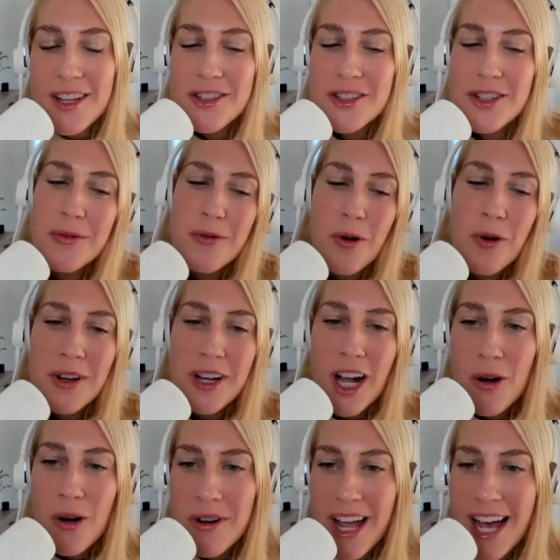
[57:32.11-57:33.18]
So before we
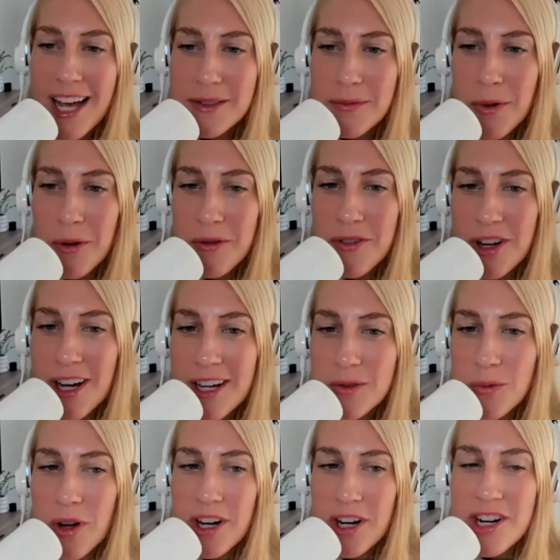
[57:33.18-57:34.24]
go, I want to ask both of you guys,
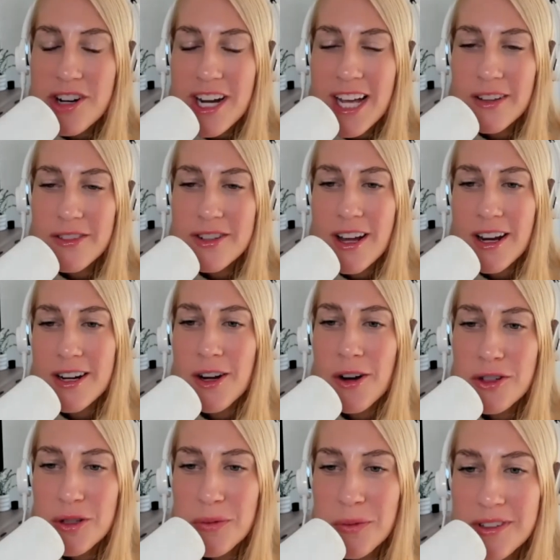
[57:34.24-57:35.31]
what are your health
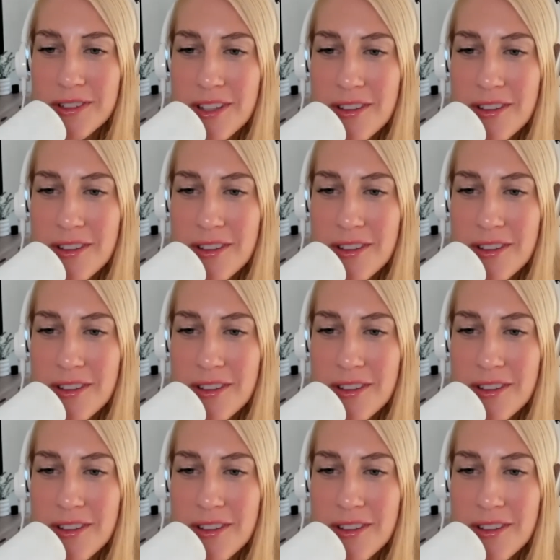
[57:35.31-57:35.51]
non-negotiables?